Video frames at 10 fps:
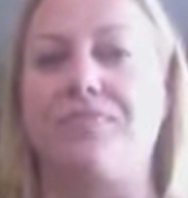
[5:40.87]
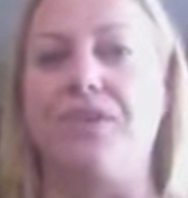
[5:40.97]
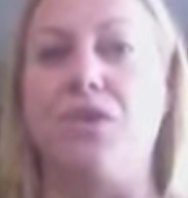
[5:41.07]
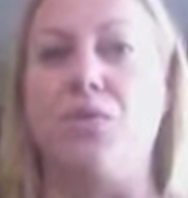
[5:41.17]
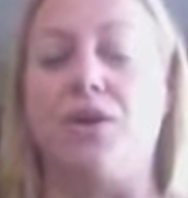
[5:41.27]

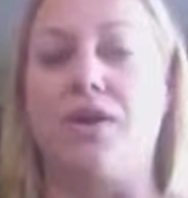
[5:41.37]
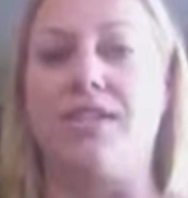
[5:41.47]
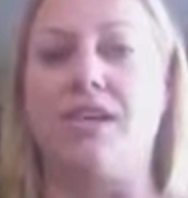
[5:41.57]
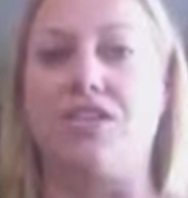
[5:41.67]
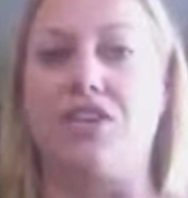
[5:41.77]
you are
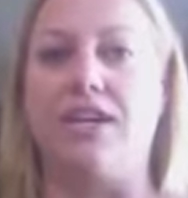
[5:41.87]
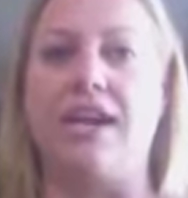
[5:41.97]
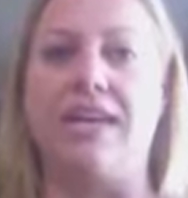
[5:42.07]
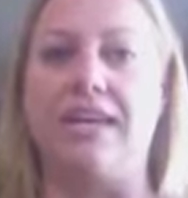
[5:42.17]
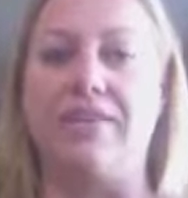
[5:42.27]
not touching
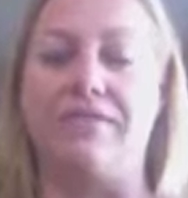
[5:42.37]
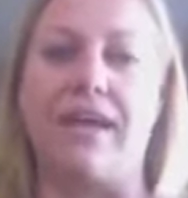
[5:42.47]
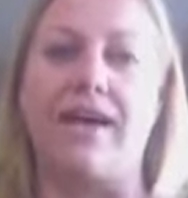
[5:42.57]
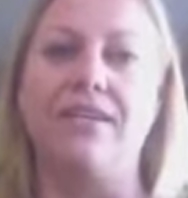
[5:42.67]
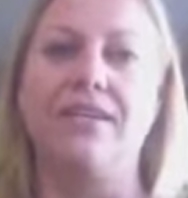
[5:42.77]
any of
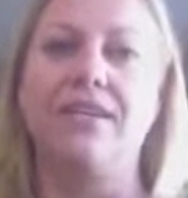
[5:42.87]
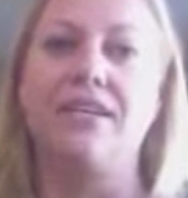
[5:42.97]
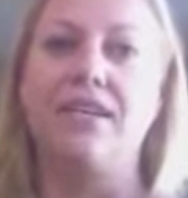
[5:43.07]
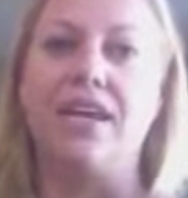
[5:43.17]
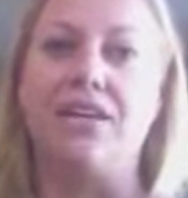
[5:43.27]
that
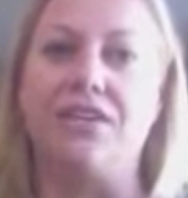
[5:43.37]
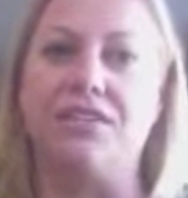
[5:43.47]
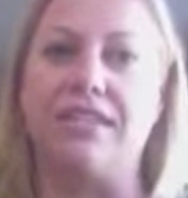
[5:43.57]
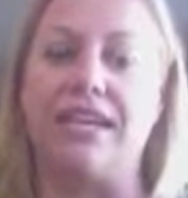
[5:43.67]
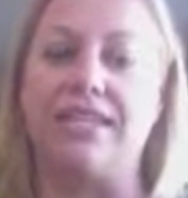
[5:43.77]
in your
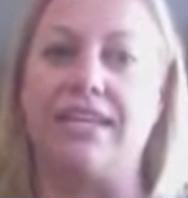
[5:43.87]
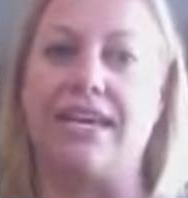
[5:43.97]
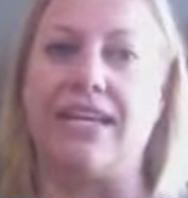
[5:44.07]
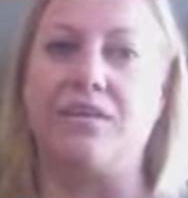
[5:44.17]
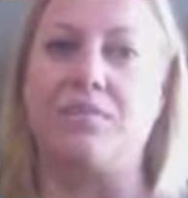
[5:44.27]

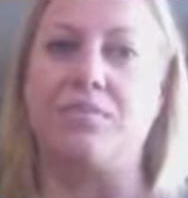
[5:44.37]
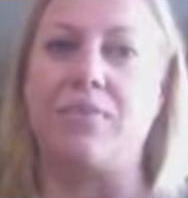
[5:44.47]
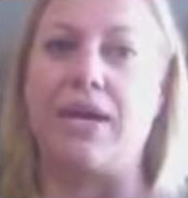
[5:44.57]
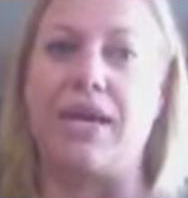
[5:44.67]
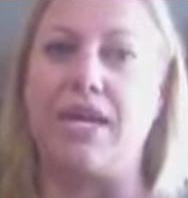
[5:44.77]
day-to-day
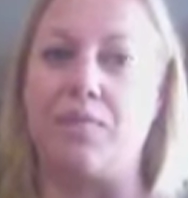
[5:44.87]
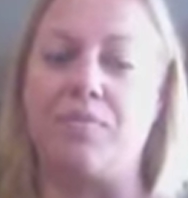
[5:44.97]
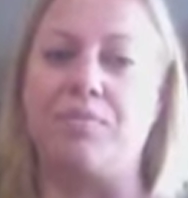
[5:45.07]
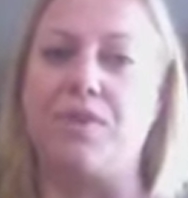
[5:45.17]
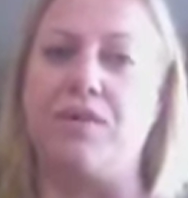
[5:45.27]
picking up
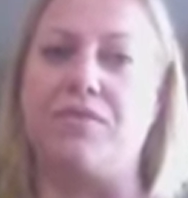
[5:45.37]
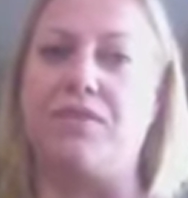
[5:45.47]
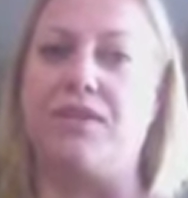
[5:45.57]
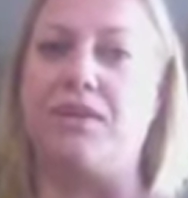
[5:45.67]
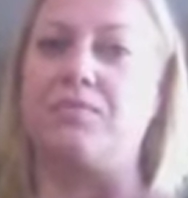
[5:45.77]
of
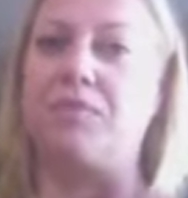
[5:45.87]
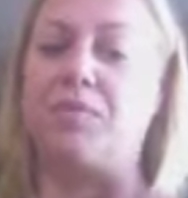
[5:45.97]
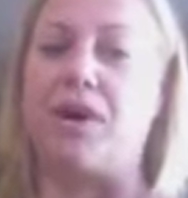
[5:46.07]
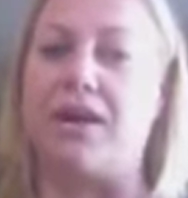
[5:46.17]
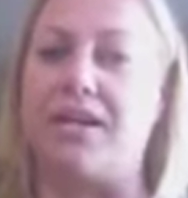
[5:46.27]
the
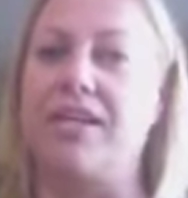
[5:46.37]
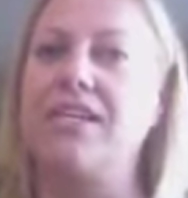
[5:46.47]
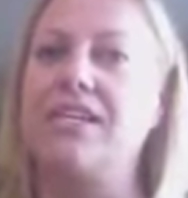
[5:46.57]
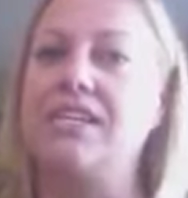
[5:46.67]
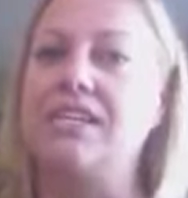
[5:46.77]
potty.
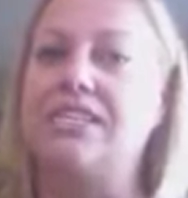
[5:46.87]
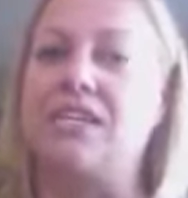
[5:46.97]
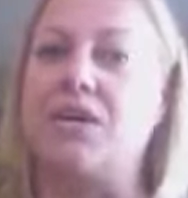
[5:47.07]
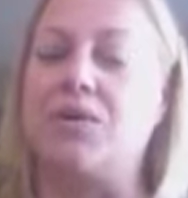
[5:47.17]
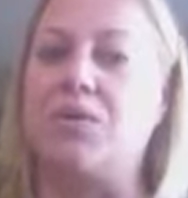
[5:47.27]

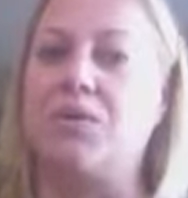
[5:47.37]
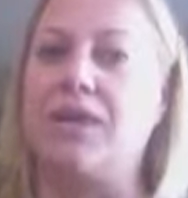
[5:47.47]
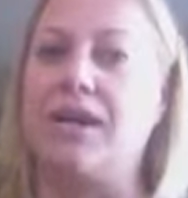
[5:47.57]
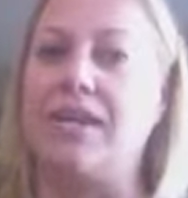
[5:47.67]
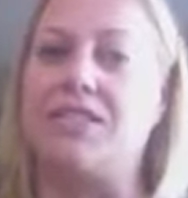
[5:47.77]
So
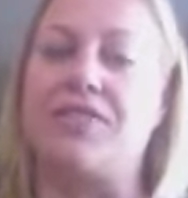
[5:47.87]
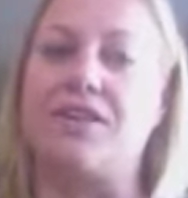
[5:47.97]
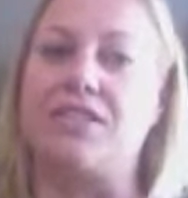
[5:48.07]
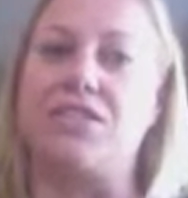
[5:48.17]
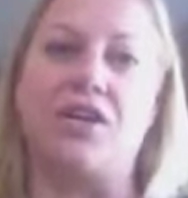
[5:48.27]
as far
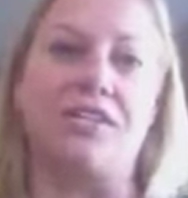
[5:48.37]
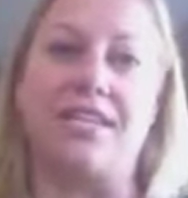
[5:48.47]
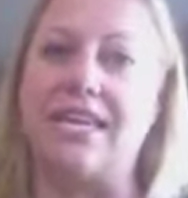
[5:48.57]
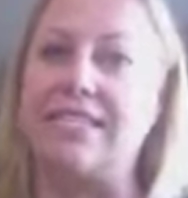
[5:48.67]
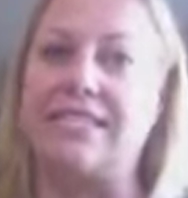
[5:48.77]
as the dogs
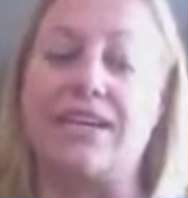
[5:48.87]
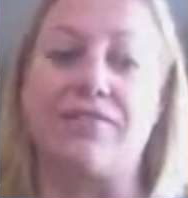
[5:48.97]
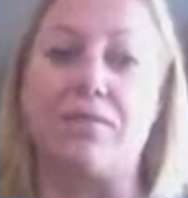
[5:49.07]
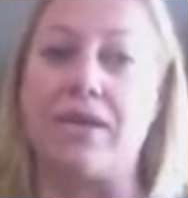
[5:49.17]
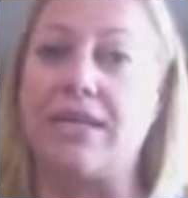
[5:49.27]
getting sick
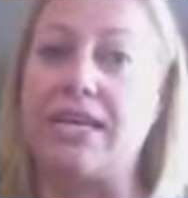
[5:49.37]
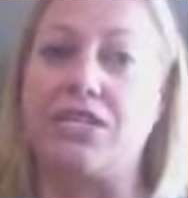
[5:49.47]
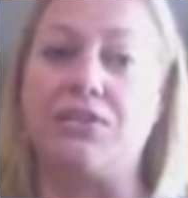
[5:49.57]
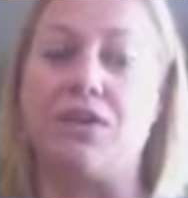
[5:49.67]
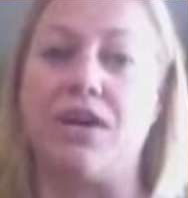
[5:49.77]
from it, they
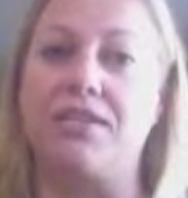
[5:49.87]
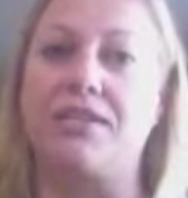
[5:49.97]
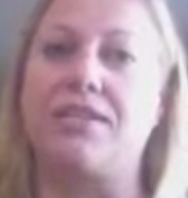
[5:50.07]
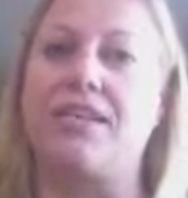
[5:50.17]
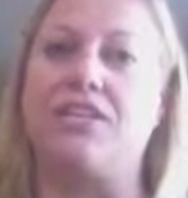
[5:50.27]
do not
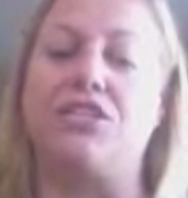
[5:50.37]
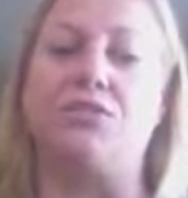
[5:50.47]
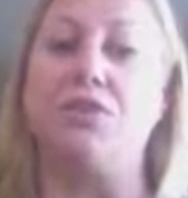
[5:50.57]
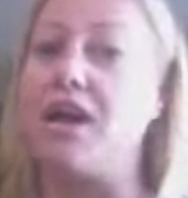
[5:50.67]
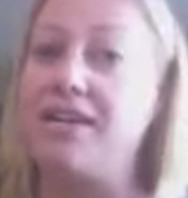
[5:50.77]

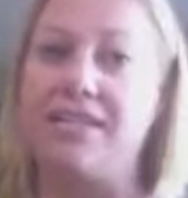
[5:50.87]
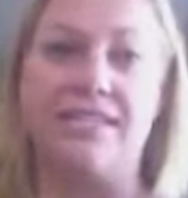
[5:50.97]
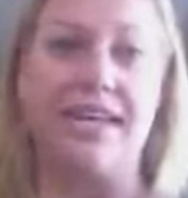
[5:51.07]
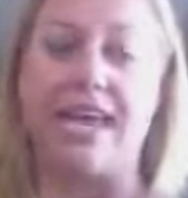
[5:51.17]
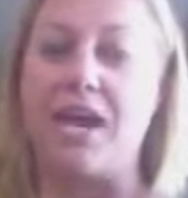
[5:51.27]
need to
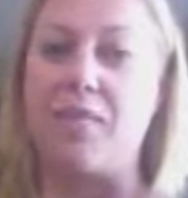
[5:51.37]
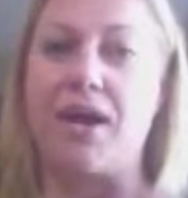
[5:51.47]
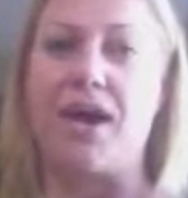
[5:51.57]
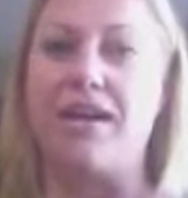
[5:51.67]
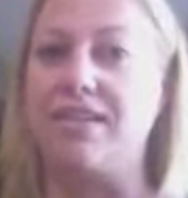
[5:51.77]
take
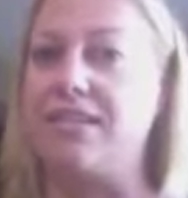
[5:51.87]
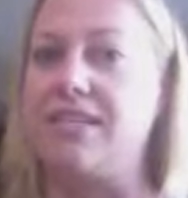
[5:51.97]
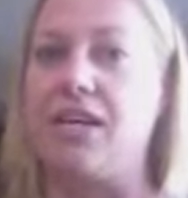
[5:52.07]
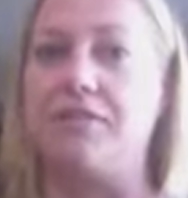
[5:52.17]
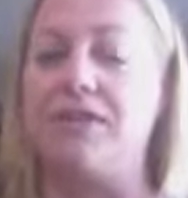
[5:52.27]
antibiotics
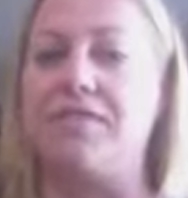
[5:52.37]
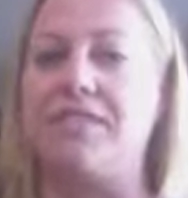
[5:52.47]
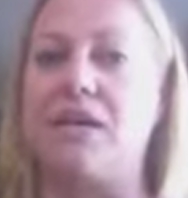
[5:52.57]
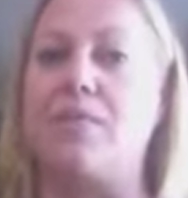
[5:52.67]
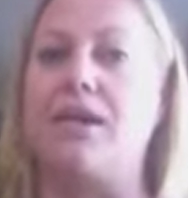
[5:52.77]
to get rid of
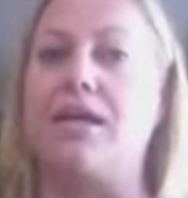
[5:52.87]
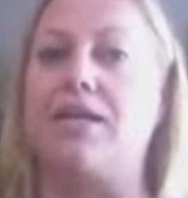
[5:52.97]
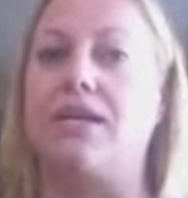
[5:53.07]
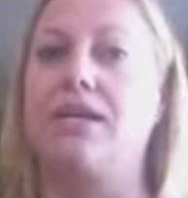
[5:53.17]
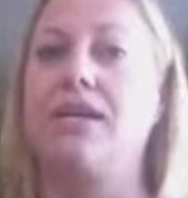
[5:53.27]

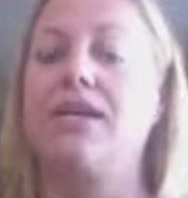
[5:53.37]
salmonella.